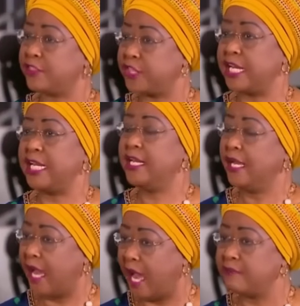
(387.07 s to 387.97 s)

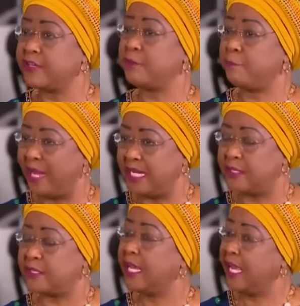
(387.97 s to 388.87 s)
300
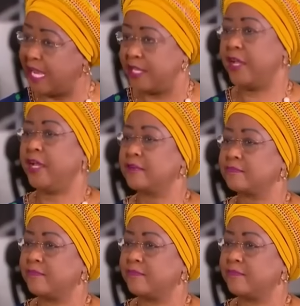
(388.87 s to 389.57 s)
billion a year.